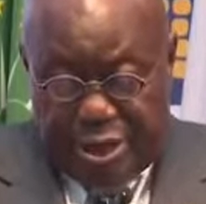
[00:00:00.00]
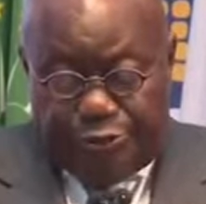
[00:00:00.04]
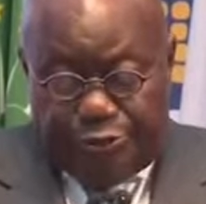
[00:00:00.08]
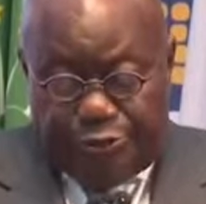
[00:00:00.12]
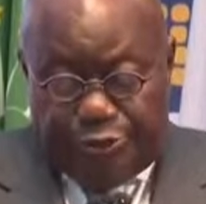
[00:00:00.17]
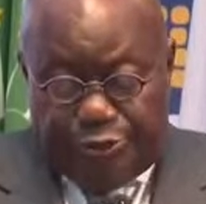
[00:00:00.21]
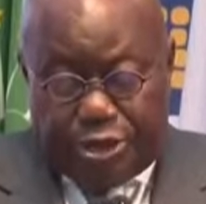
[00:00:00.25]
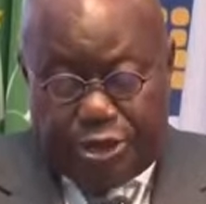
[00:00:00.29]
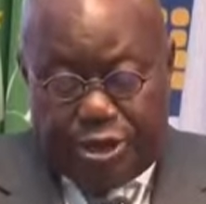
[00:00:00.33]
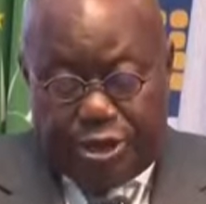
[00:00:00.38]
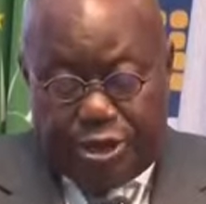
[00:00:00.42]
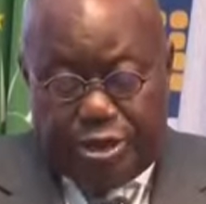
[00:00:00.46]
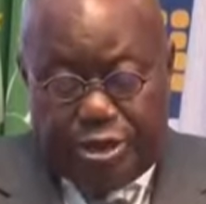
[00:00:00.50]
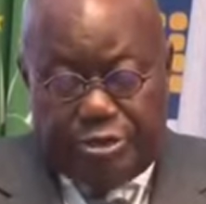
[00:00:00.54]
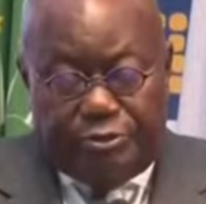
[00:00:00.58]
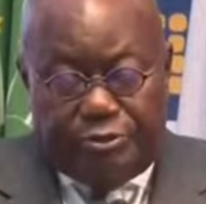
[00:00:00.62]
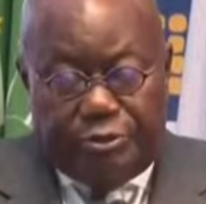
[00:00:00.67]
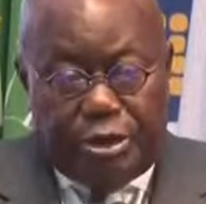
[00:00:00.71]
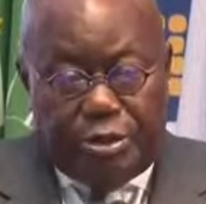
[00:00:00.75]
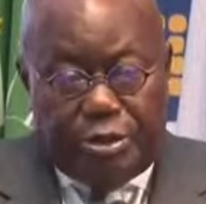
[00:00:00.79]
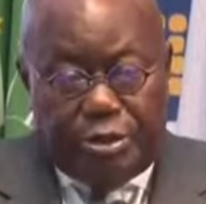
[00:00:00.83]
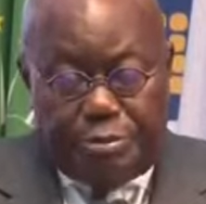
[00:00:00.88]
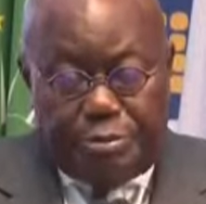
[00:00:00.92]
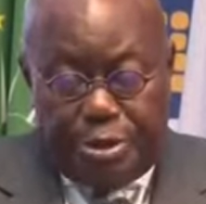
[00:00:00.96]

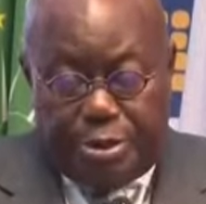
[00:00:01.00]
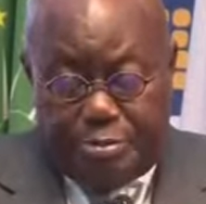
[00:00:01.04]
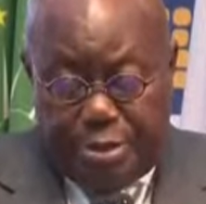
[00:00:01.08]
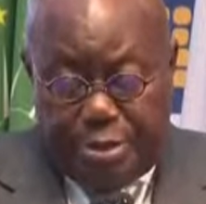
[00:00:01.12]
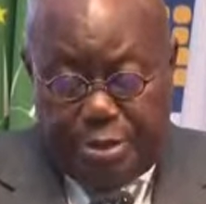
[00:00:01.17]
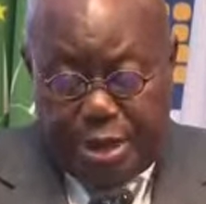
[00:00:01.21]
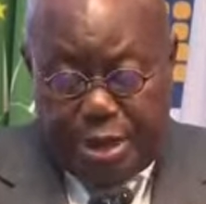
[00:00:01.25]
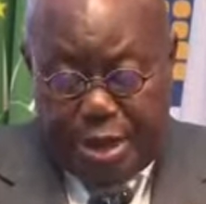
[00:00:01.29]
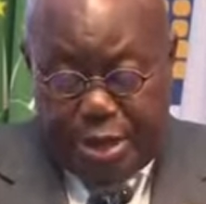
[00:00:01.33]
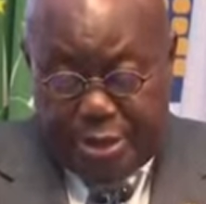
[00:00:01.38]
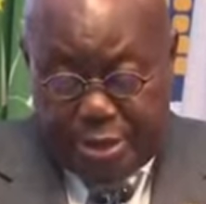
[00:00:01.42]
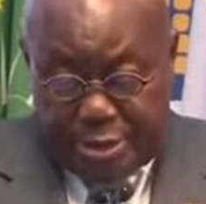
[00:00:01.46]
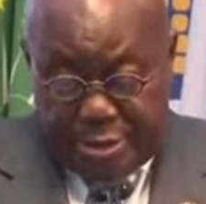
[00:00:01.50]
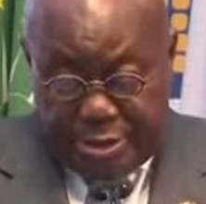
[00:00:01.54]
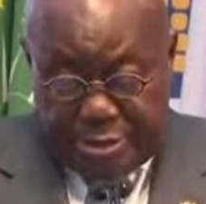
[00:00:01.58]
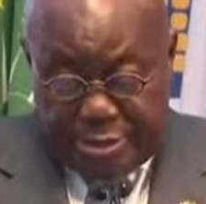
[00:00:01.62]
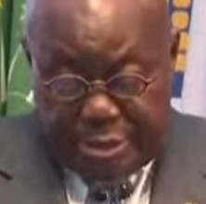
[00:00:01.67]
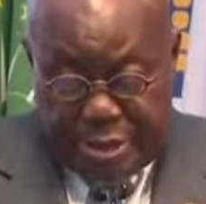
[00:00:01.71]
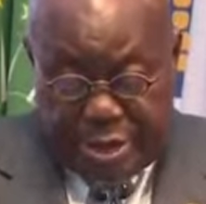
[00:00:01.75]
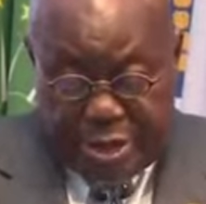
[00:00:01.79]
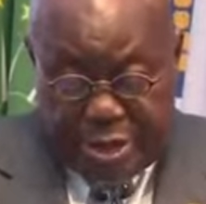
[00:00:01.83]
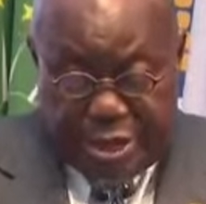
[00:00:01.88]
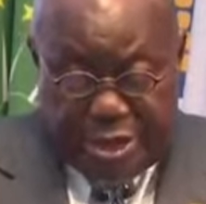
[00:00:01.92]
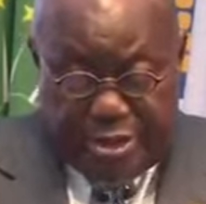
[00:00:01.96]
Development Bank
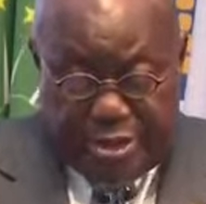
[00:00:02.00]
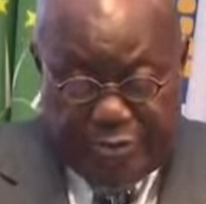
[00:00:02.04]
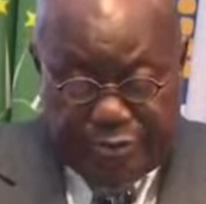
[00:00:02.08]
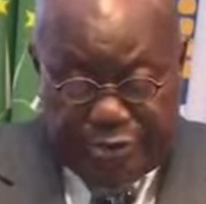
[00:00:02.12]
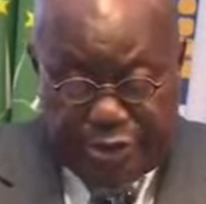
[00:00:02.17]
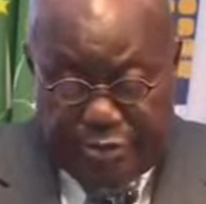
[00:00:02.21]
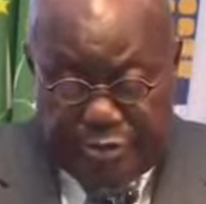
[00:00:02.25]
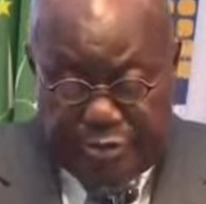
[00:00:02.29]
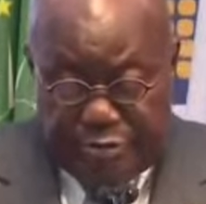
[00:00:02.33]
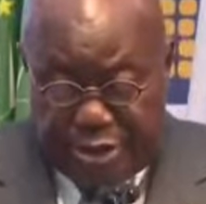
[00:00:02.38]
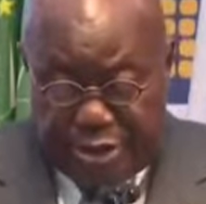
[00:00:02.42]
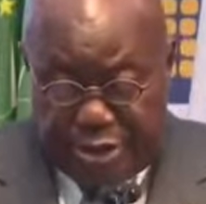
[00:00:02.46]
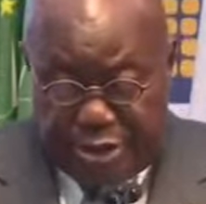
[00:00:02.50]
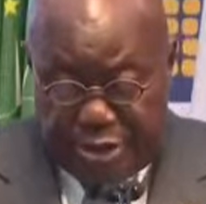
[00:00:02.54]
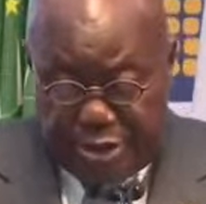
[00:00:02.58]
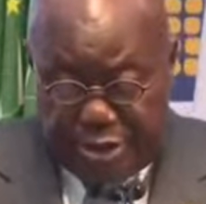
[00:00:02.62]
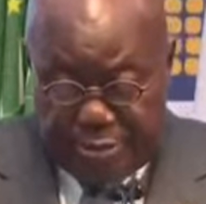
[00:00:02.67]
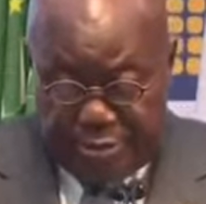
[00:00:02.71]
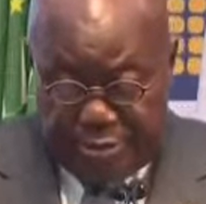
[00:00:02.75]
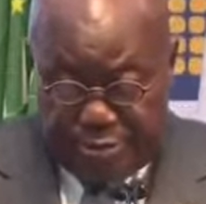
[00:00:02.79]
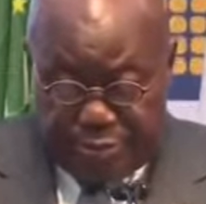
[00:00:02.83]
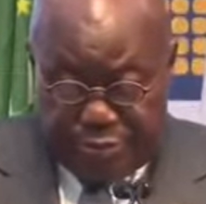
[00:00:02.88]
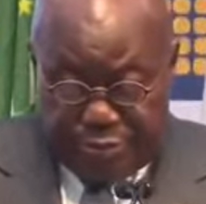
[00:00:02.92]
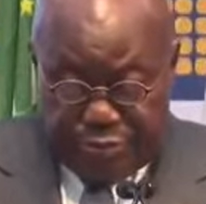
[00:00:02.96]
AFDB,
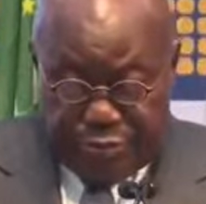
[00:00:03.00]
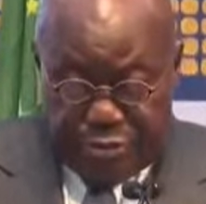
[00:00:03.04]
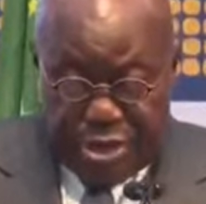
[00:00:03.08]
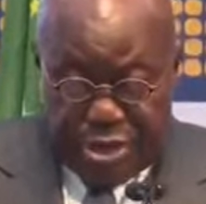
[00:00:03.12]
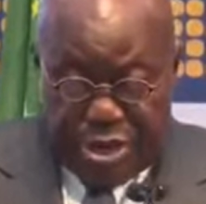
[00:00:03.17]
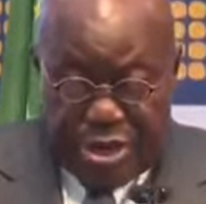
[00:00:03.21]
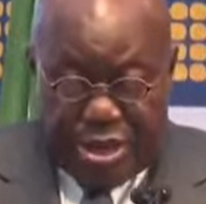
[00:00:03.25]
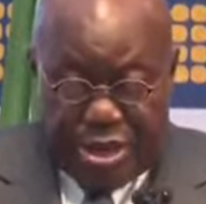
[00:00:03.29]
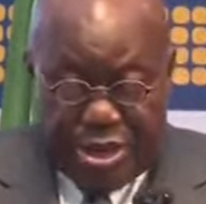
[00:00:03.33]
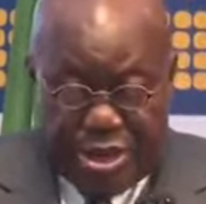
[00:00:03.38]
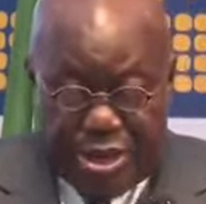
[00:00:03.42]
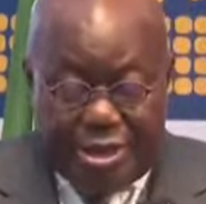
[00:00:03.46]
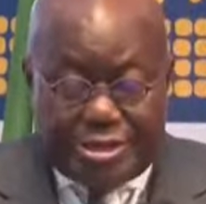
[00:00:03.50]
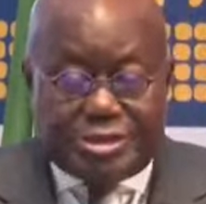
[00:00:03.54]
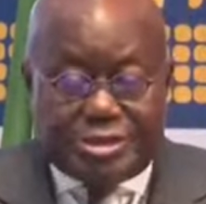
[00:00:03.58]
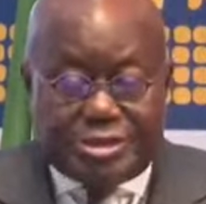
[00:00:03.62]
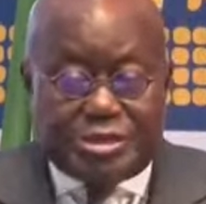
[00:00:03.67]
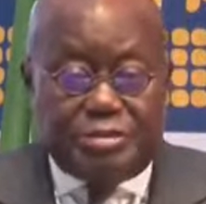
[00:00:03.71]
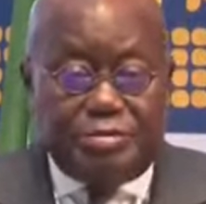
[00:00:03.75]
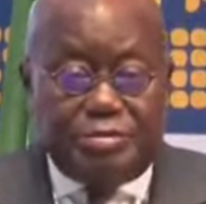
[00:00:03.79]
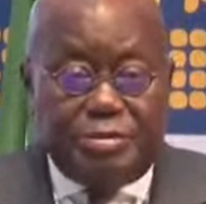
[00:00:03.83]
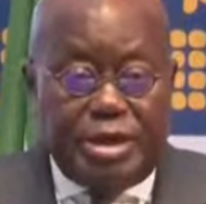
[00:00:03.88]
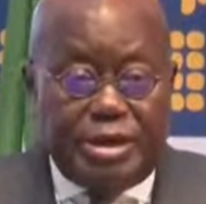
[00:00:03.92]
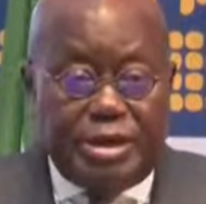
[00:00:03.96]

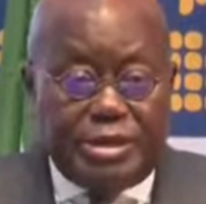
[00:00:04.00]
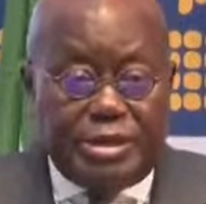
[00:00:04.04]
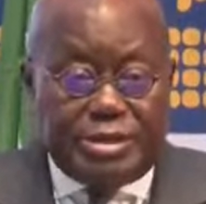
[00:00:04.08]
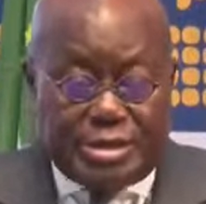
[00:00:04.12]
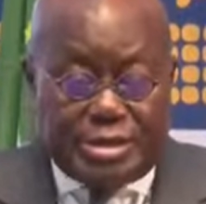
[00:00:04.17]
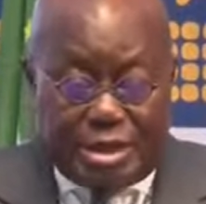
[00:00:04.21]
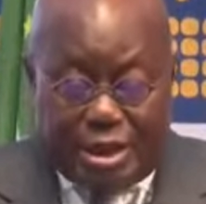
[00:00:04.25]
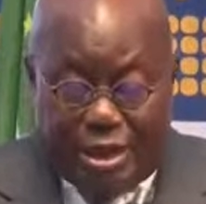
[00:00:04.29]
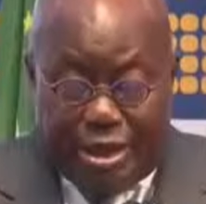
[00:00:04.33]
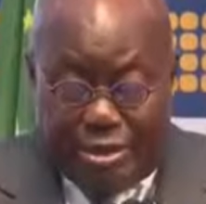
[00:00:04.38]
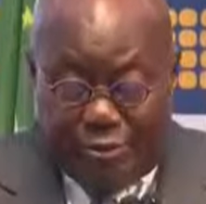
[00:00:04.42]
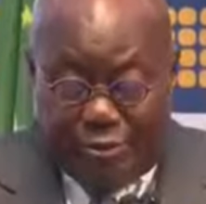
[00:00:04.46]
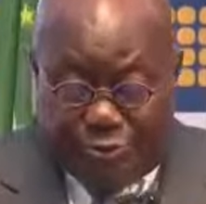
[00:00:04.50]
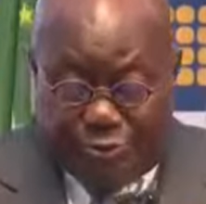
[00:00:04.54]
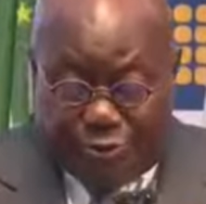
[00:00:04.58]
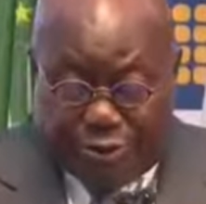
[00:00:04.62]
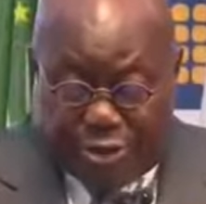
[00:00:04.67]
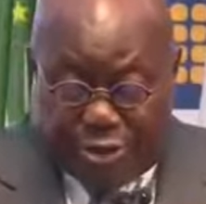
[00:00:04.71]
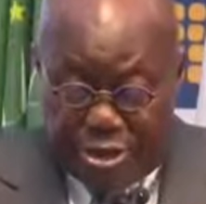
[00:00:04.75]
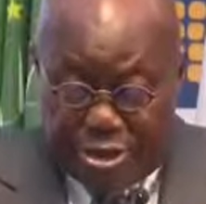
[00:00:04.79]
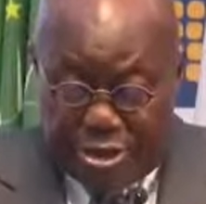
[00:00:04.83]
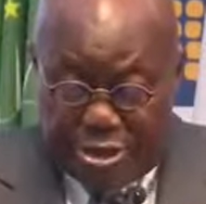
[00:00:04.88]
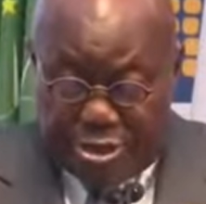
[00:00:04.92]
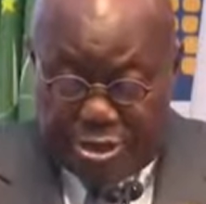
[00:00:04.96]
estimates Africa's
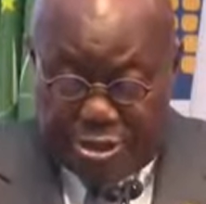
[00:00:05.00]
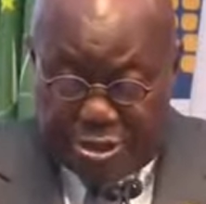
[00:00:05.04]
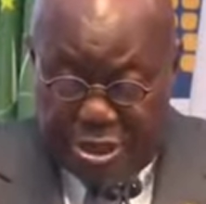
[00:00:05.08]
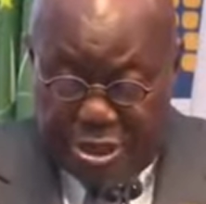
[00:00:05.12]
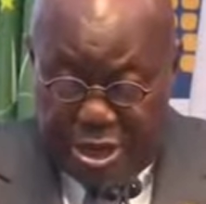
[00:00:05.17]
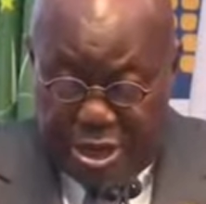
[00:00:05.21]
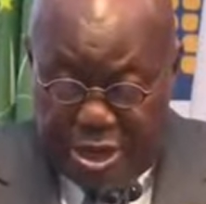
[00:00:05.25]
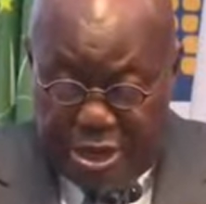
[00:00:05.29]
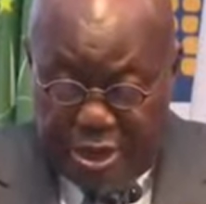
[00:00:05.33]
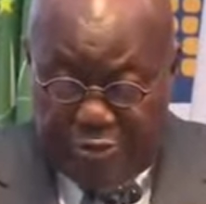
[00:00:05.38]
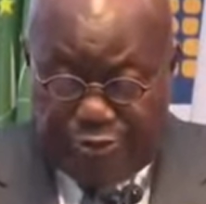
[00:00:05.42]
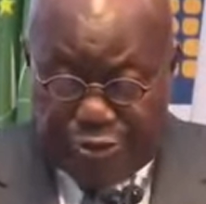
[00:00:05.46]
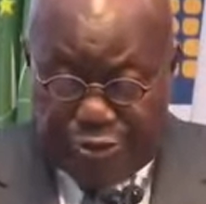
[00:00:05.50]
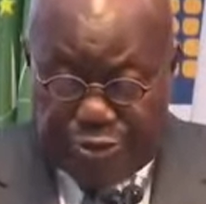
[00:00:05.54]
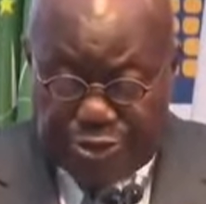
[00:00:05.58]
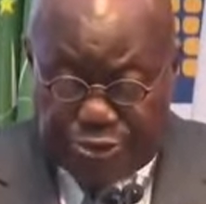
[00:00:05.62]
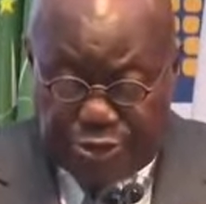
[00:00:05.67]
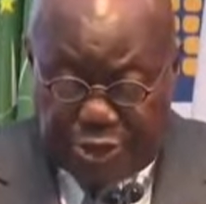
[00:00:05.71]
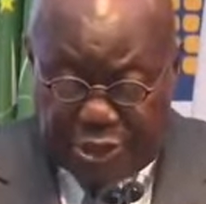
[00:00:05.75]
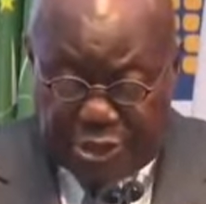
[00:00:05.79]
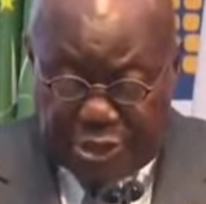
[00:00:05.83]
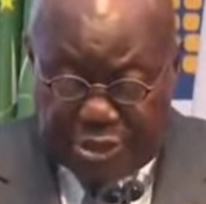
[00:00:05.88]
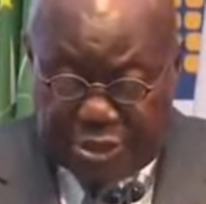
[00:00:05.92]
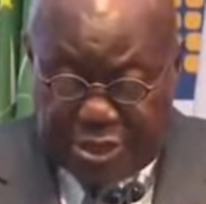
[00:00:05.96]

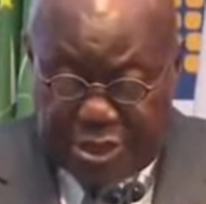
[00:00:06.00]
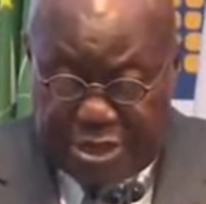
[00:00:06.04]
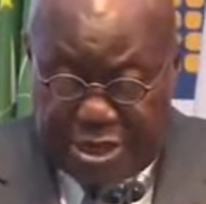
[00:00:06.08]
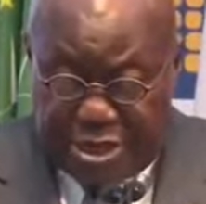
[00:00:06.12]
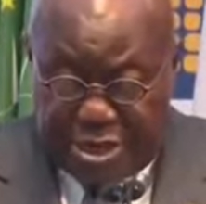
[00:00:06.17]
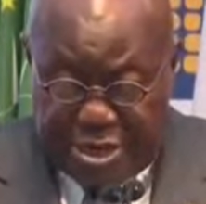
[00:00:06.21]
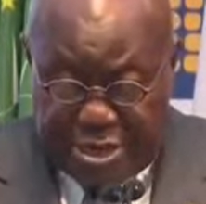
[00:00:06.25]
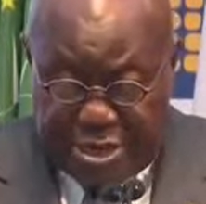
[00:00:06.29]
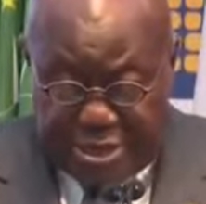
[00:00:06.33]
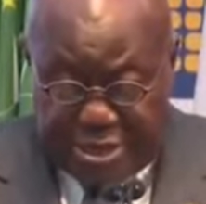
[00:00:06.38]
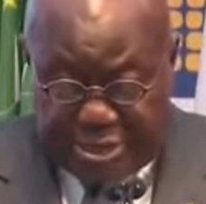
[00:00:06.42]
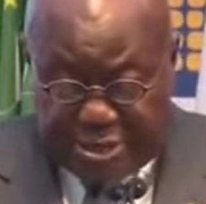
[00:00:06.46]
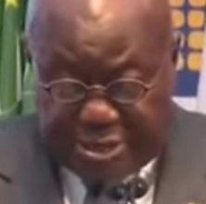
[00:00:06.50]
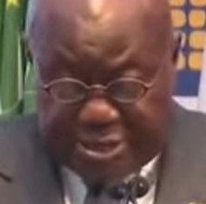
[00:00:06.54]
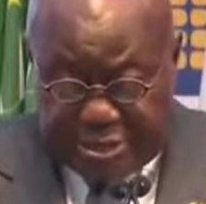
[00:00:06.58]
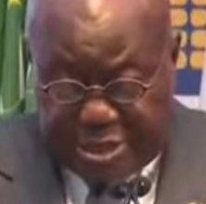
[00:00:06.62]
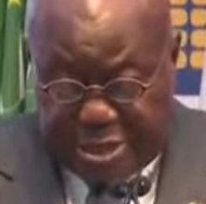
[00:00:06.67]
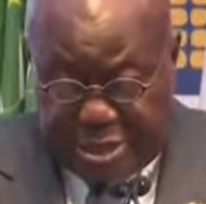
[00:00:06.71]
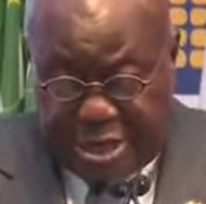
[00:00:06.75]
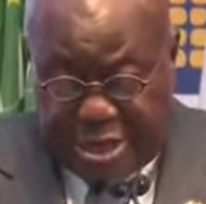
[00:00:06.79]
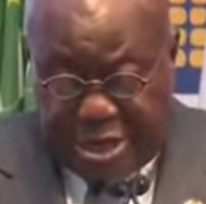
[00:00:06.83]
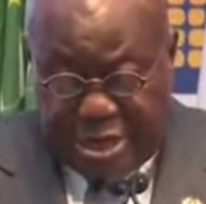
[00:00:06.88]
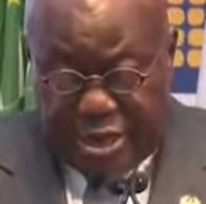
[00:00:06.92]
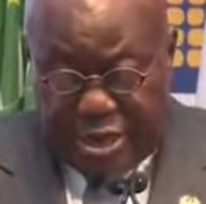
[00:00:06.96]
infrastructure needs
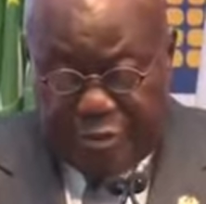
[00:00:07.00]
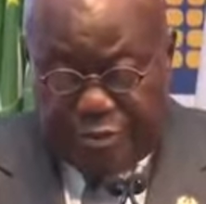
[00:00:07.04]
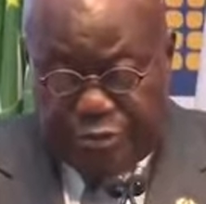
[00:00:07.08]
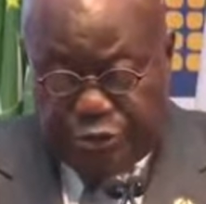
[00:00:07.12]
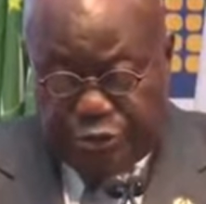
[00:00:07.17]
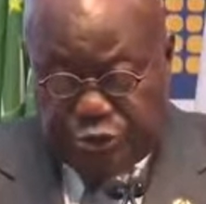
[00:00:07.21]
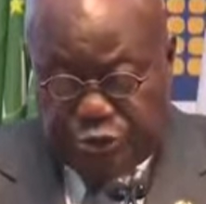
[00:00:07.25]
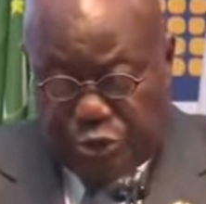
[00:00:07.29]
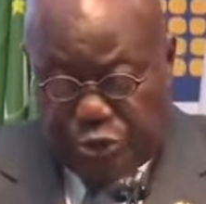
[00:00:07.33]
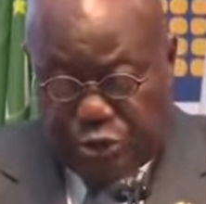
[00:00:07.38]
at between